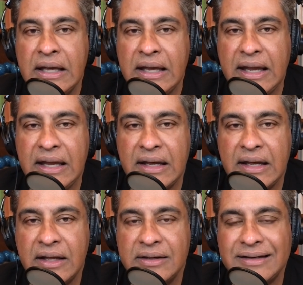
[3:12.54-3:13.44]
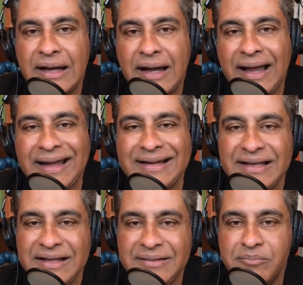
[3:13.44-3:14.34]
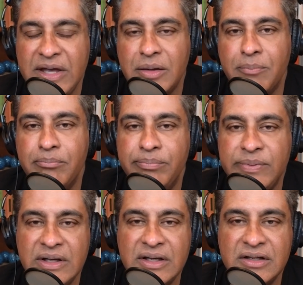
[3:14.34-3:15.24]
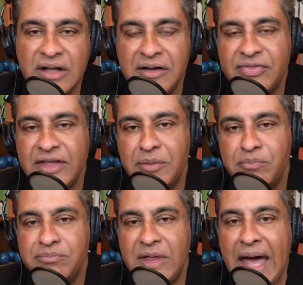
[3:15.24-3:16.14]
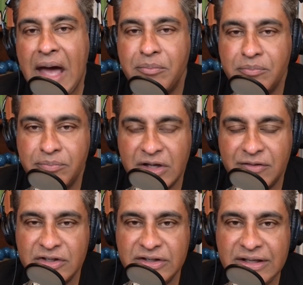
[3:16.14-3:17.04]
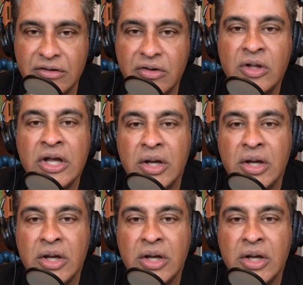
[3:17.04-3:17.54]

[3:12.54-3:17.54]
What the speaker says: And I didn't think of that big of a deal,